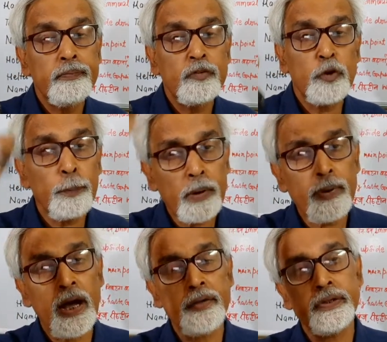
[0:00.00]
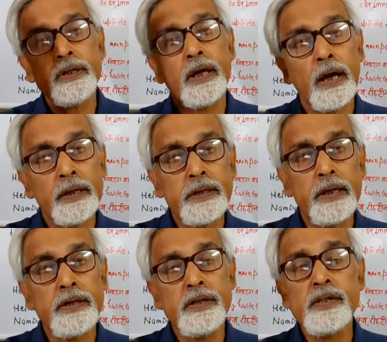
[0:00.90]
supervising
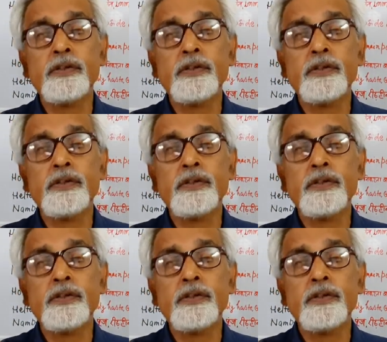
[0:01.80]
authorities